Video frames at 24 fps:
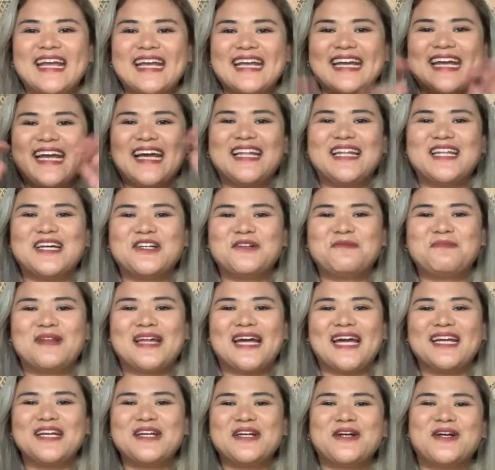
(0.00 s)
Hello,
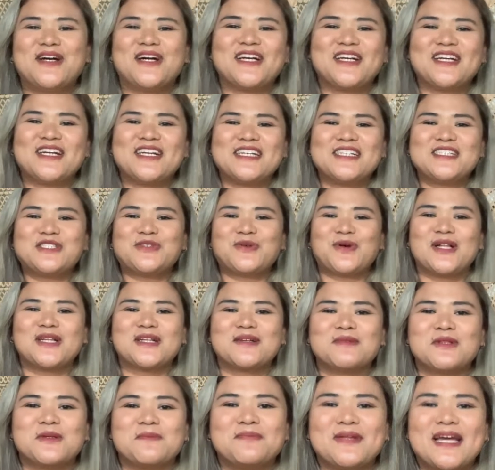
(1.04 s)
plant hoarders.
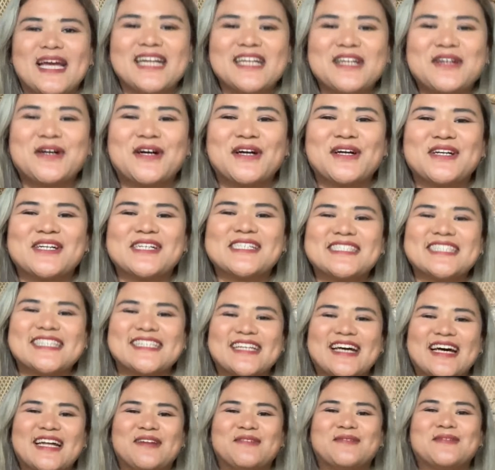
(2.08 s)
Welcome to Plant Hoarders
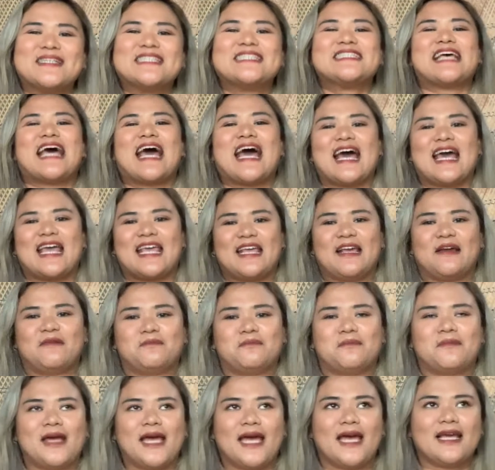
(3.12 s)
Anonymous. I
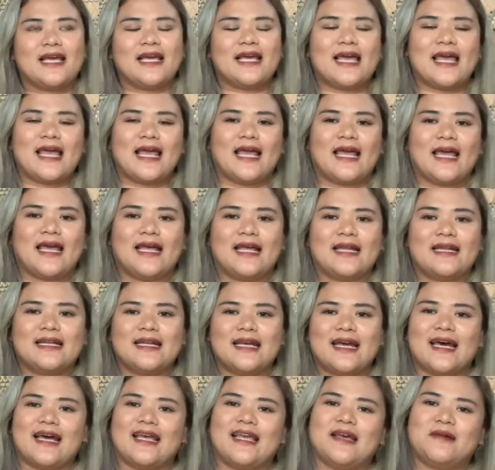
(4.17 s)
am Meg, and
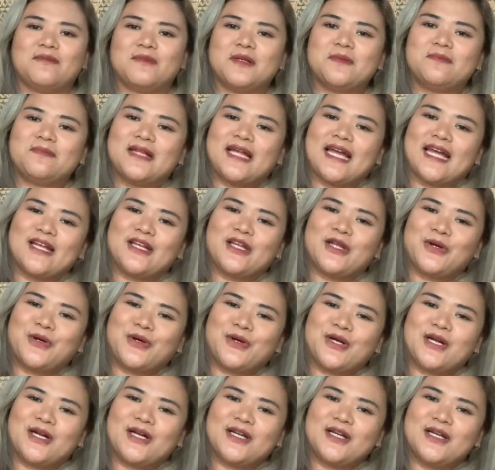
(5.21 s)
I am a plant
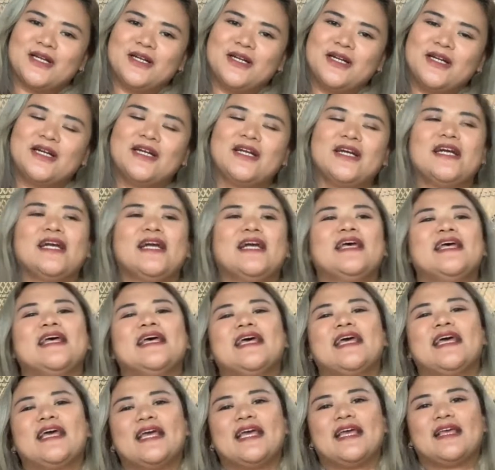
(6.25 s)
hoarder.
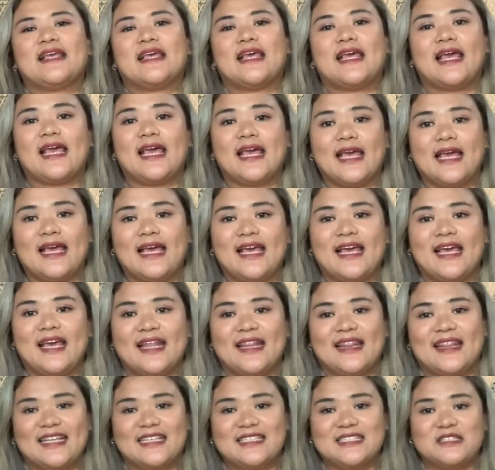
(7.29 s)

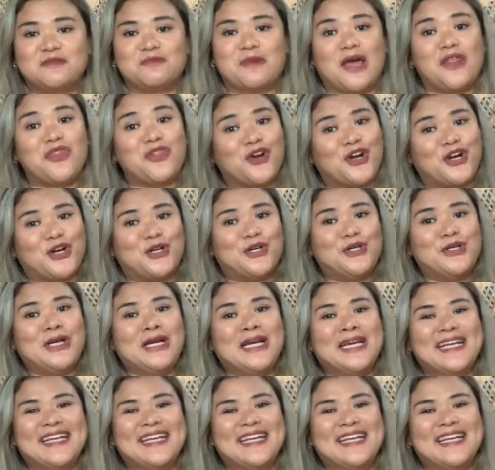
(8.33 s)
And this is my throne.